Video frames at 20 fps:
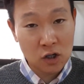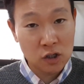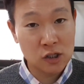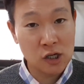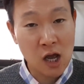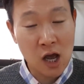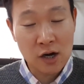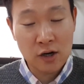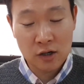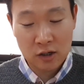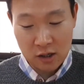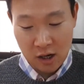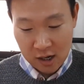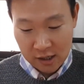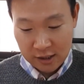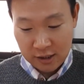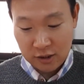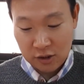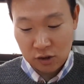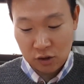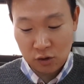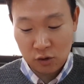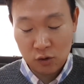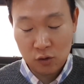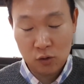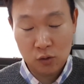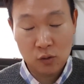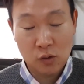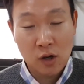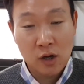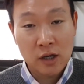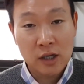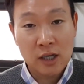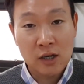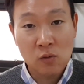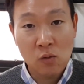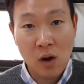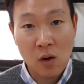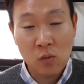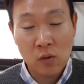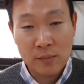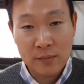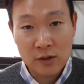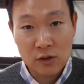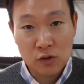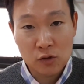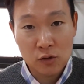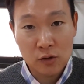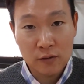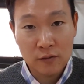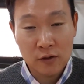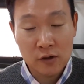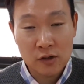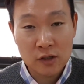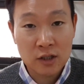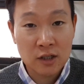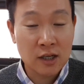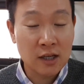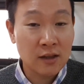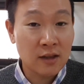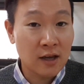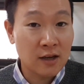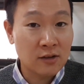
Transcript: her daughter got into Ewha Women's University,